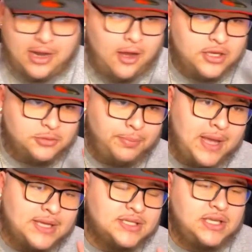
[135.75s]
Now, his
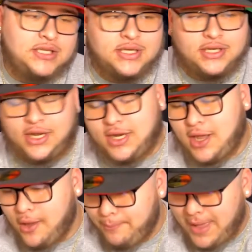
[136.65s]
best season did
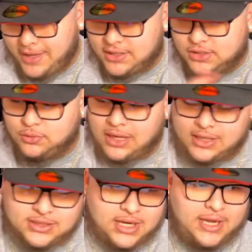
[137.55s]
come back in
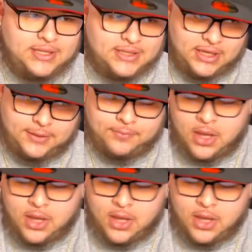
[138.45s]
2019.